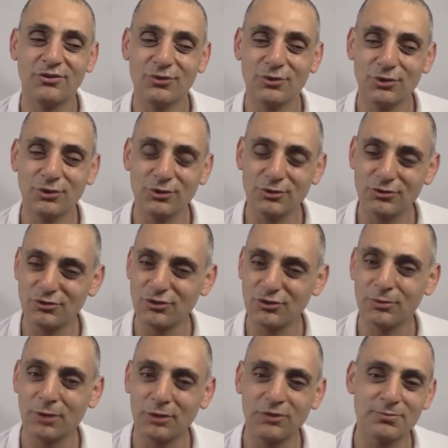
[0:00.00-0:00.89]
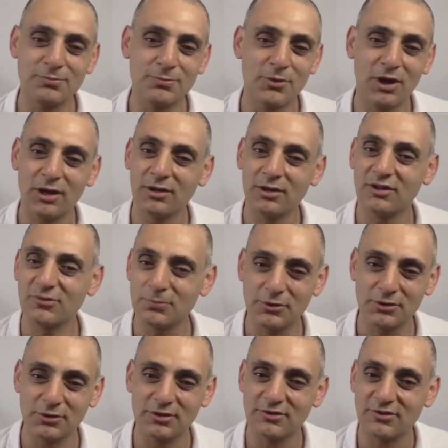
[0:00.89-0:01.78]
I do use humor. I use my own
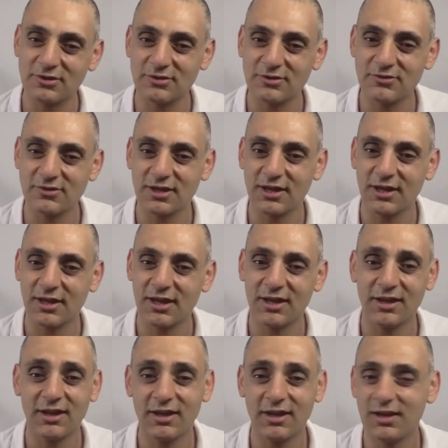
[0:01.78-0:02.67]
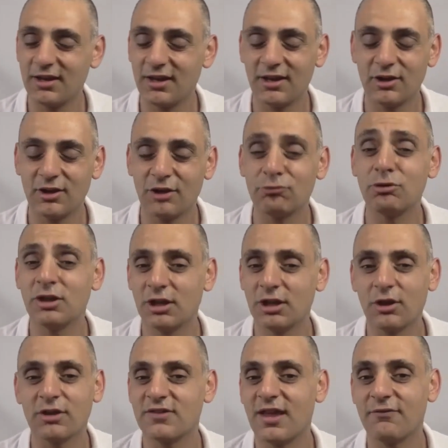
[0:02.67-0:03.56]
experiences, and I
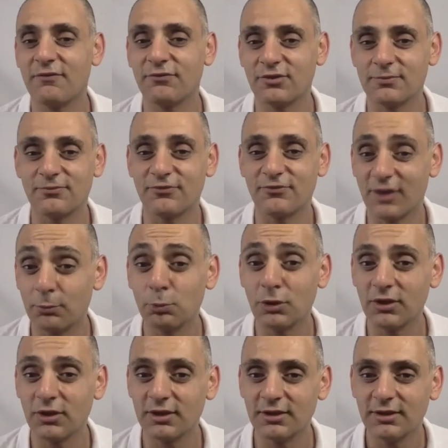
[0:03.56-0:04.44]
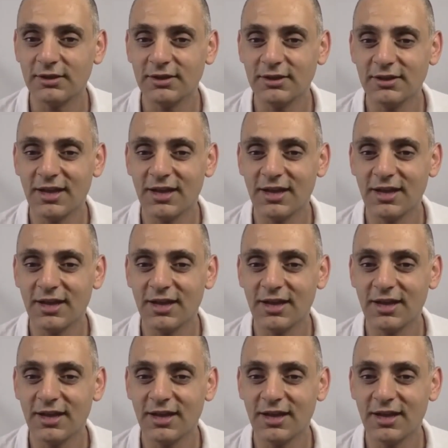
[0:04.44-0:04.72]
really like to have some fun with it